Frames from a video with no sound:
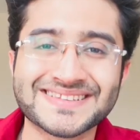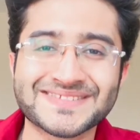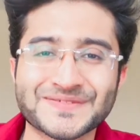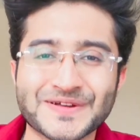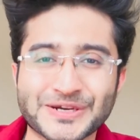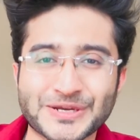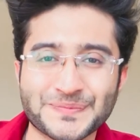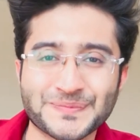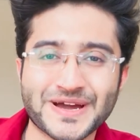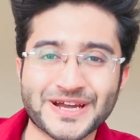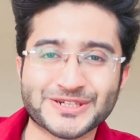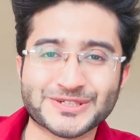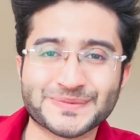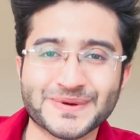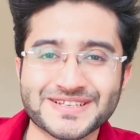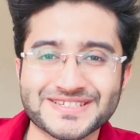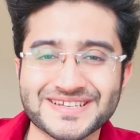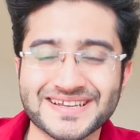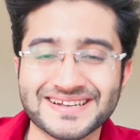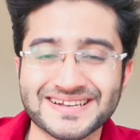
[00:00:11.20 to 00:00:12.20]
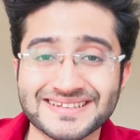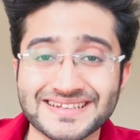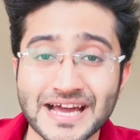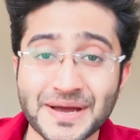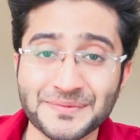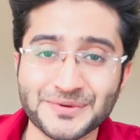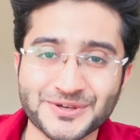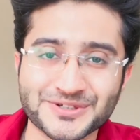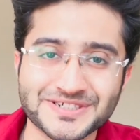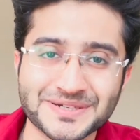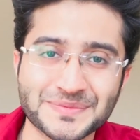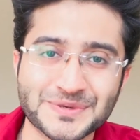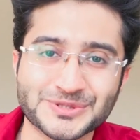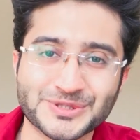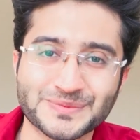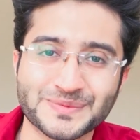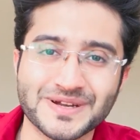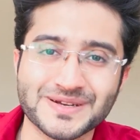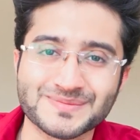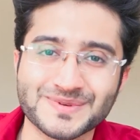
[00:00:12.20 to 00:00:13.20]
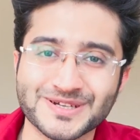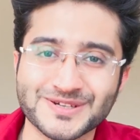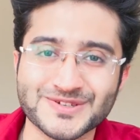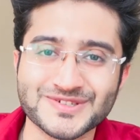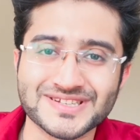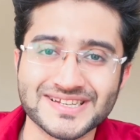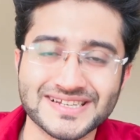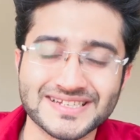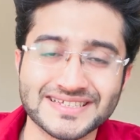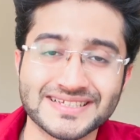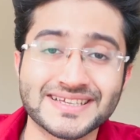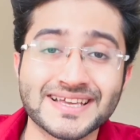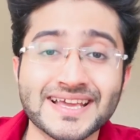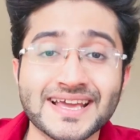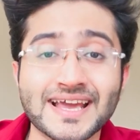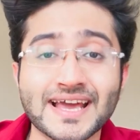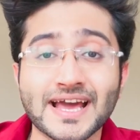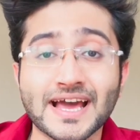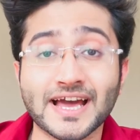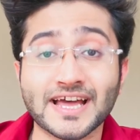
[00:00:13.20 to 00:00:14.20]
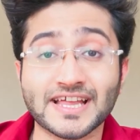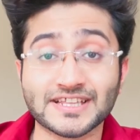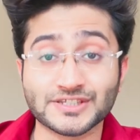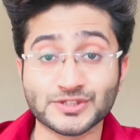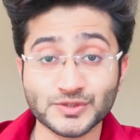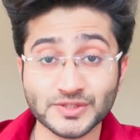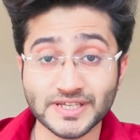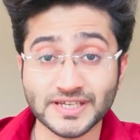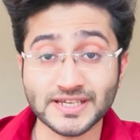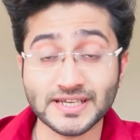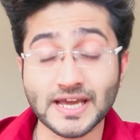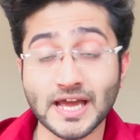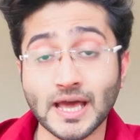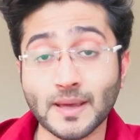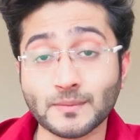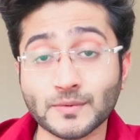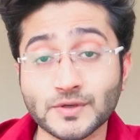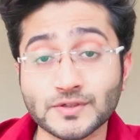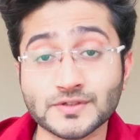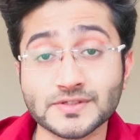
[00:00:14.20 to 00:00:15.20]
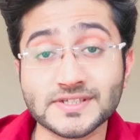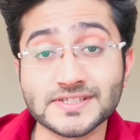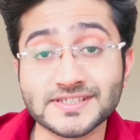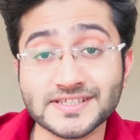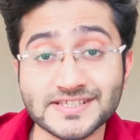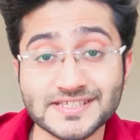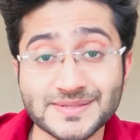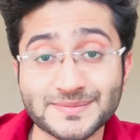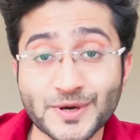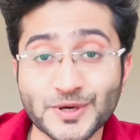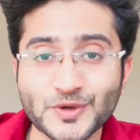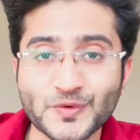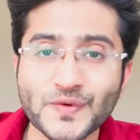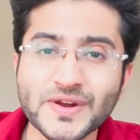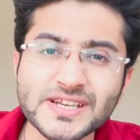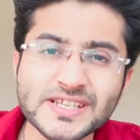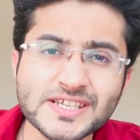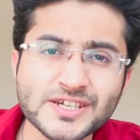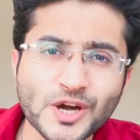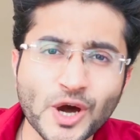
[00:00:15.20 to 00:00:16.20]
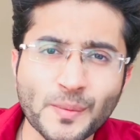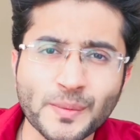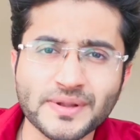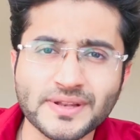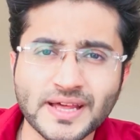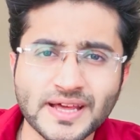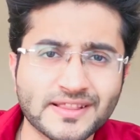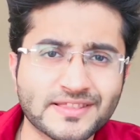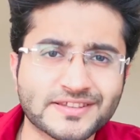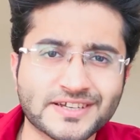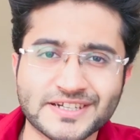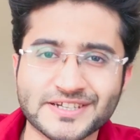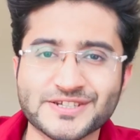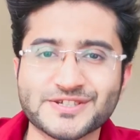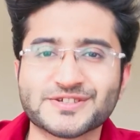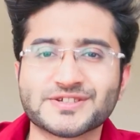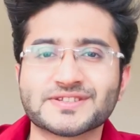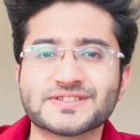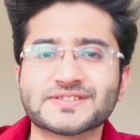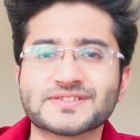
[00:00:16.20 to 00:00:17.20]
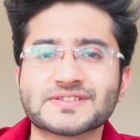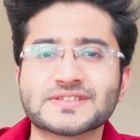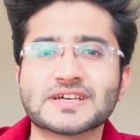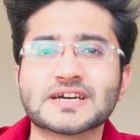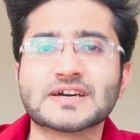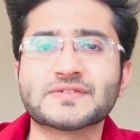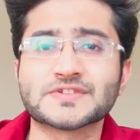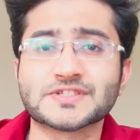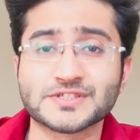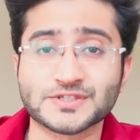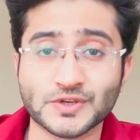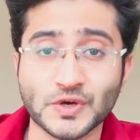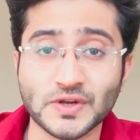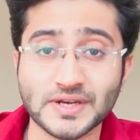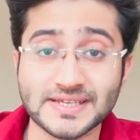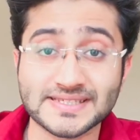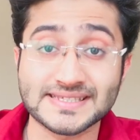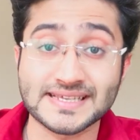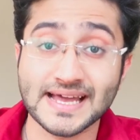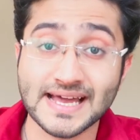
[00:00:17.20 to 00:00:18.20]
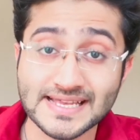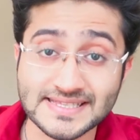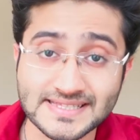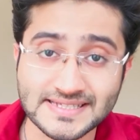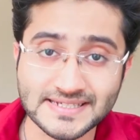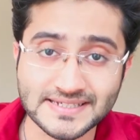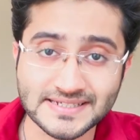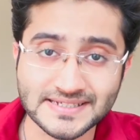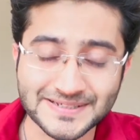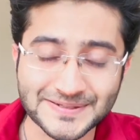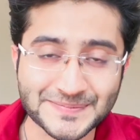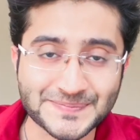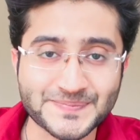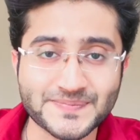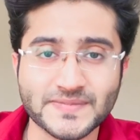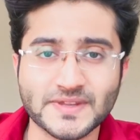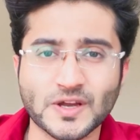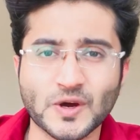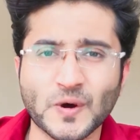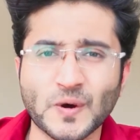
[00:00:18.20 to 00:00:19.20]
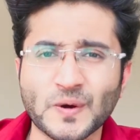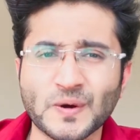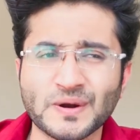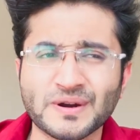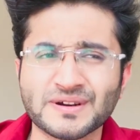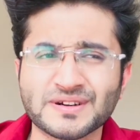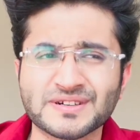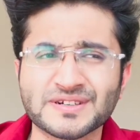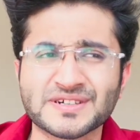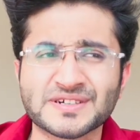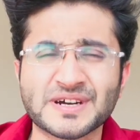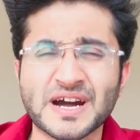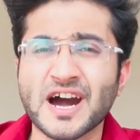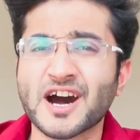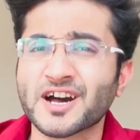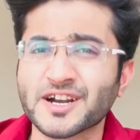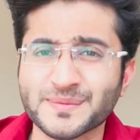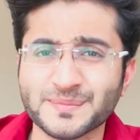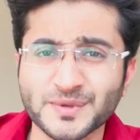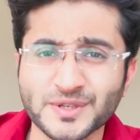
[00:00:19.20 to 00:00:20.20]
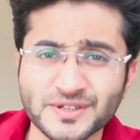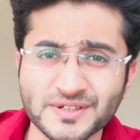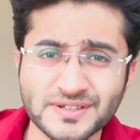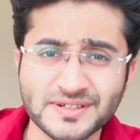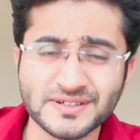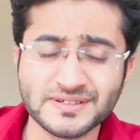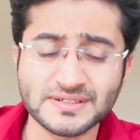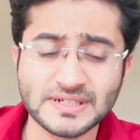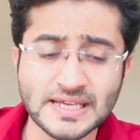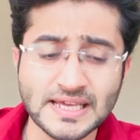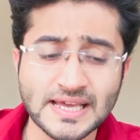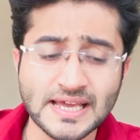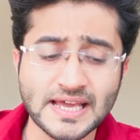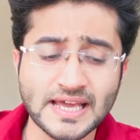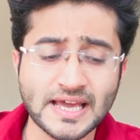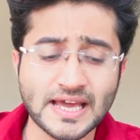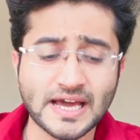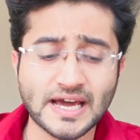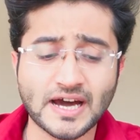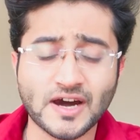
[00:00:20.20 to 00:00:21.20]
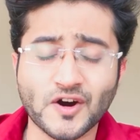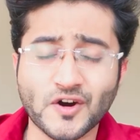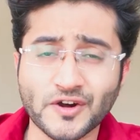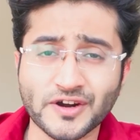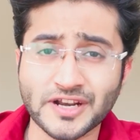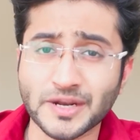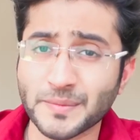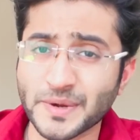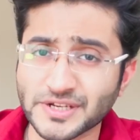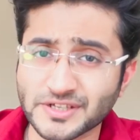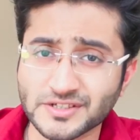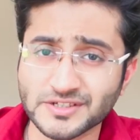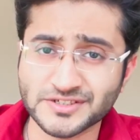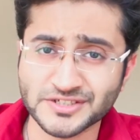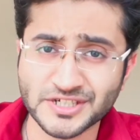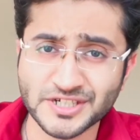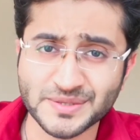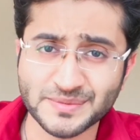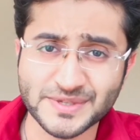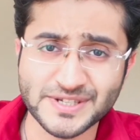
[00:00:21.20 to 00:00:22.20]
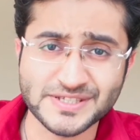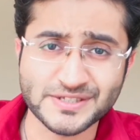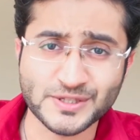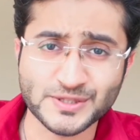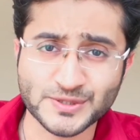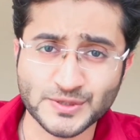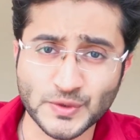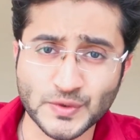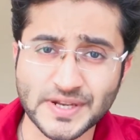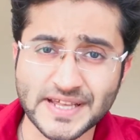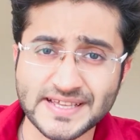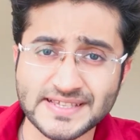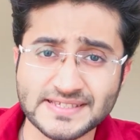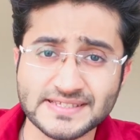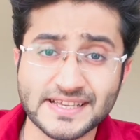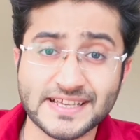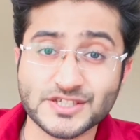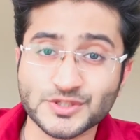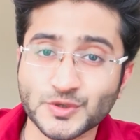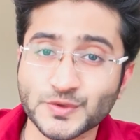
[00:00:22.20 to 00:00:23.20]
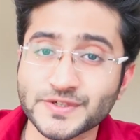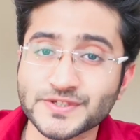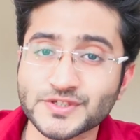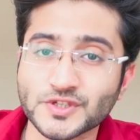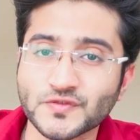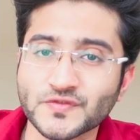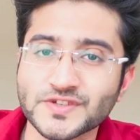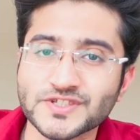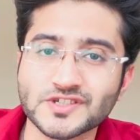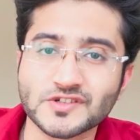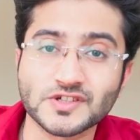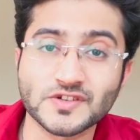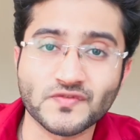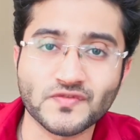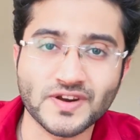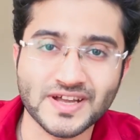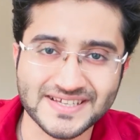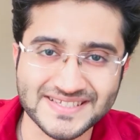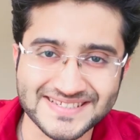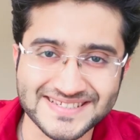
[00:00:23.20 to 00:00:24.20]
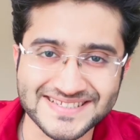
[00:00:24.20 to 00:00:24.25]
welcome back to my channel. I'm Dr. Amit Kumar Bhanushalli, and today I'm going to discuss about a very common health condition which is called as acidity or heartburn, or in a medical term it is also known as gastroesophageal reflux